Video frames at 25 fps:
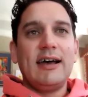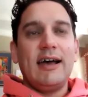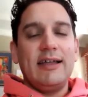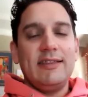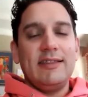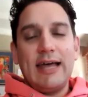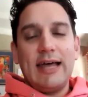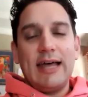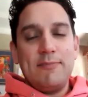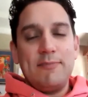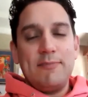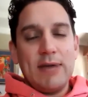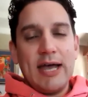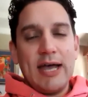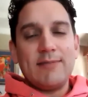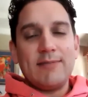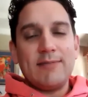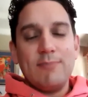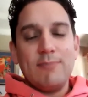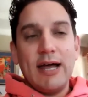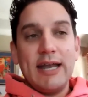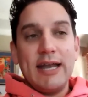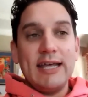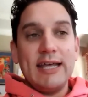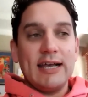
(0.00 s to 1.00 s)
They made
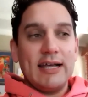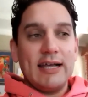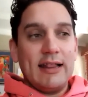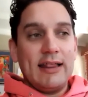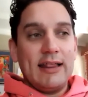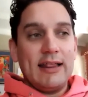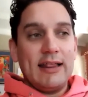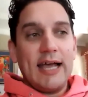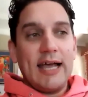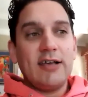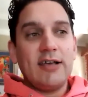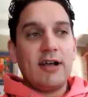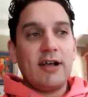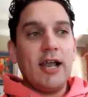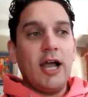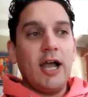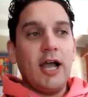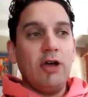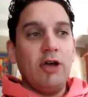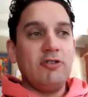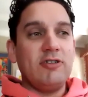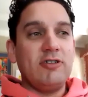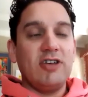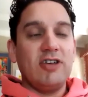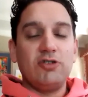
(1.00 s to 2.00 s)
money and they
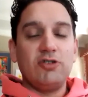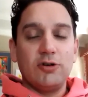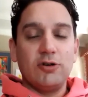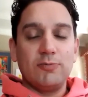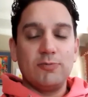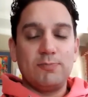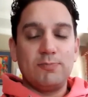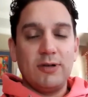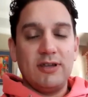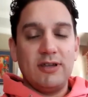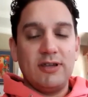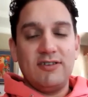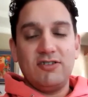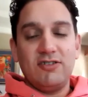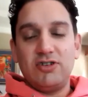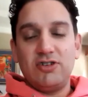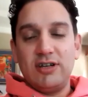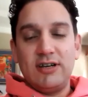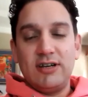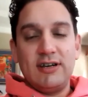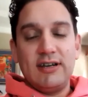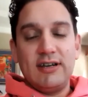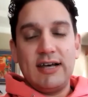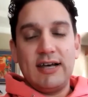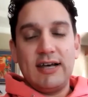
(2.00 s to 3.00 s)
closed that short
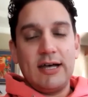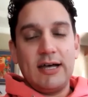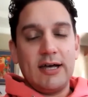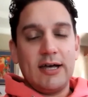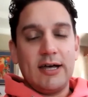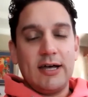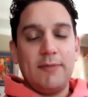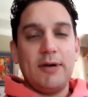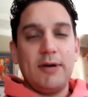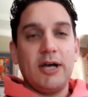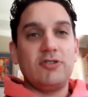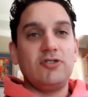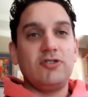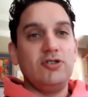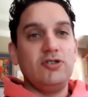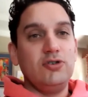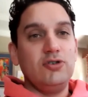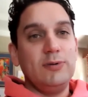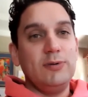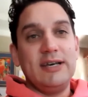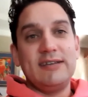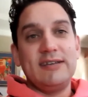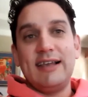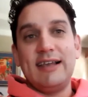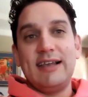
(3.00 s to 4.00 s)
position about 2
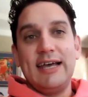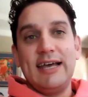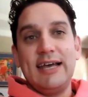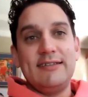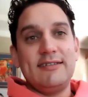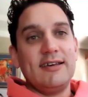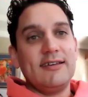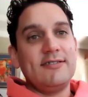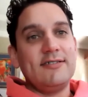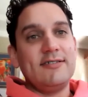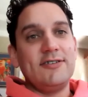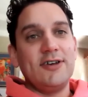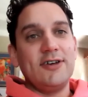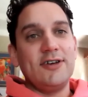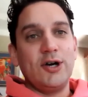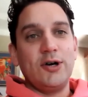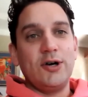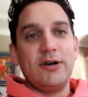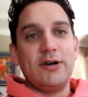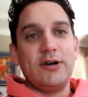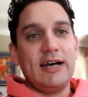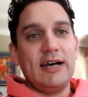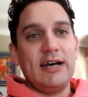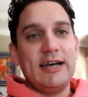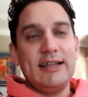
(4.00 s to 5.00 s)
weeks later.
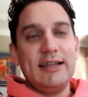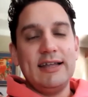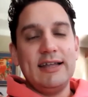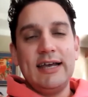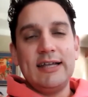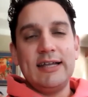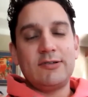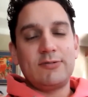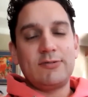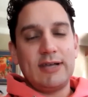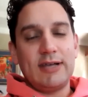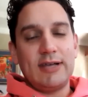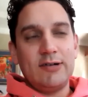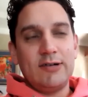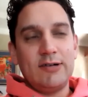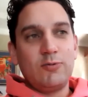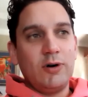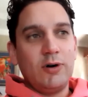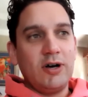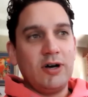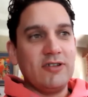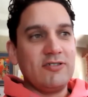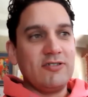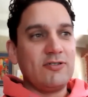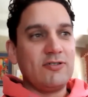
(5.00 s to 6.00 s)
So it
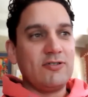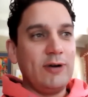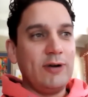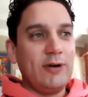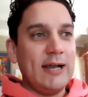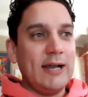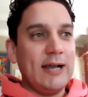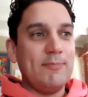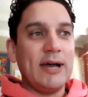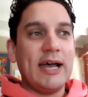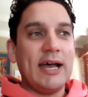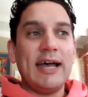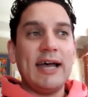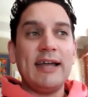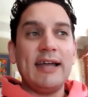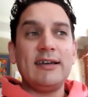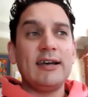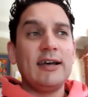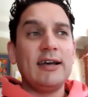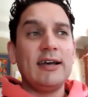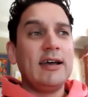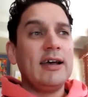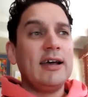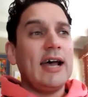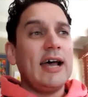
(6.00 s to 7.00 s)
was really bad.
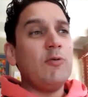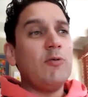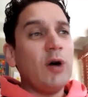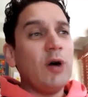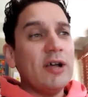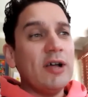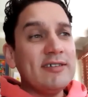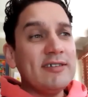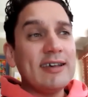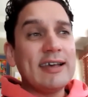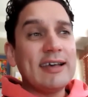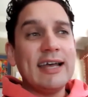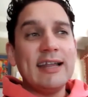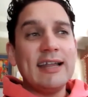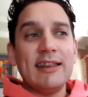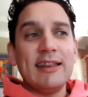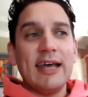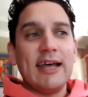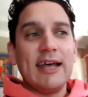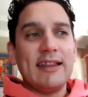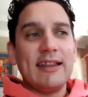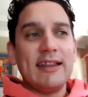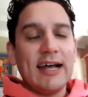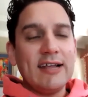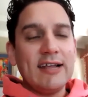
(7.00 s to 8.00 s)
And once again
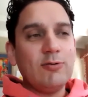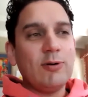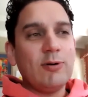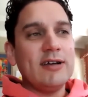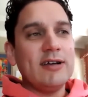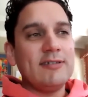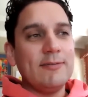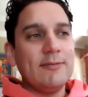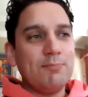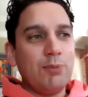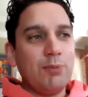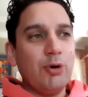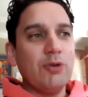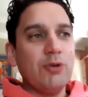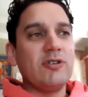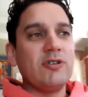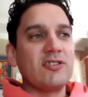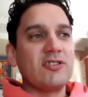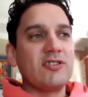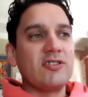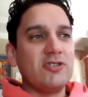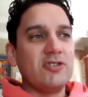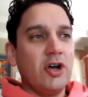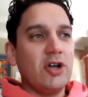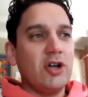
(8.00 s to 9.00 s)
that's why it's
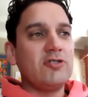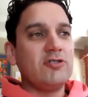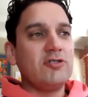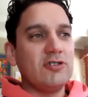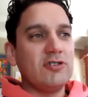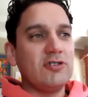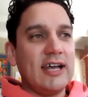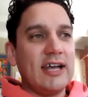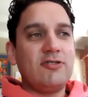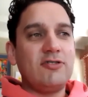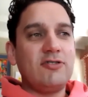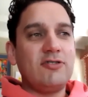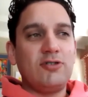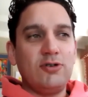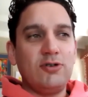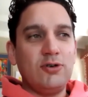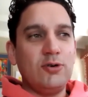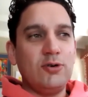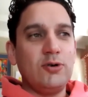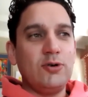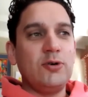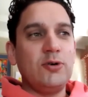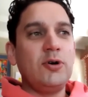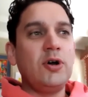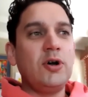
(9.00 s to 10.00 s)
important not to get
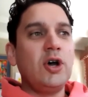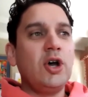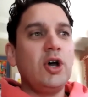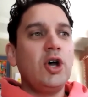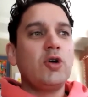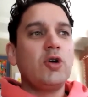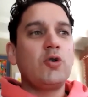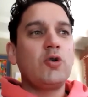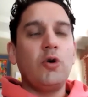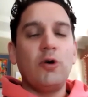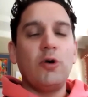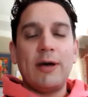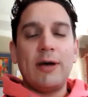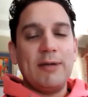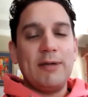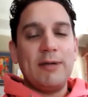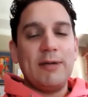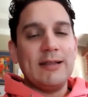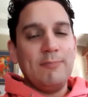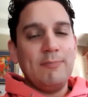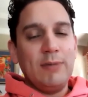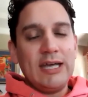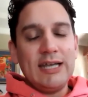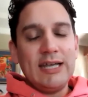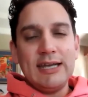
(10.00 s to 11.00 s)
too caught up in the
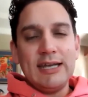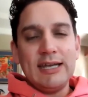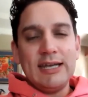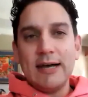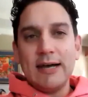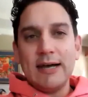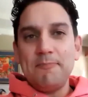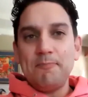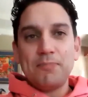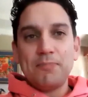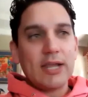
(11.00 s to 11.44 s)
media.